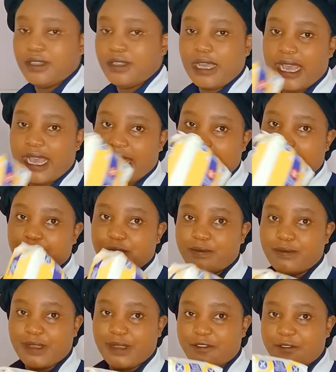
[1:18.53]
I have
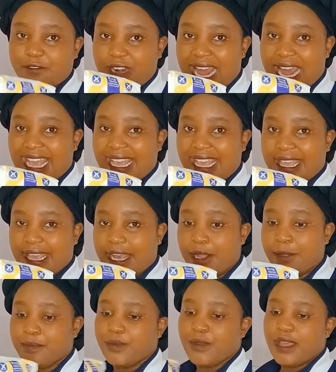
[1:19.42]
my flour here,
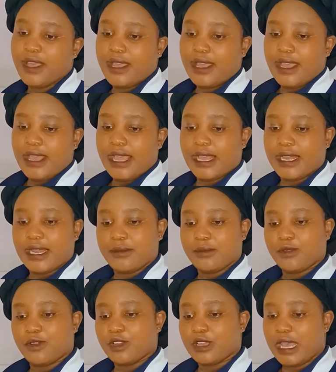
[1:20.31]
and
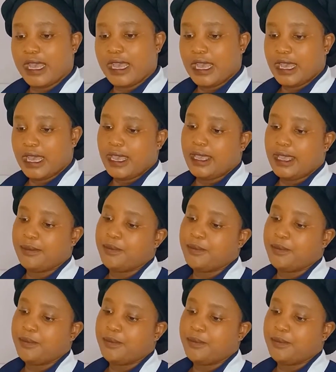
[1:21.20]
I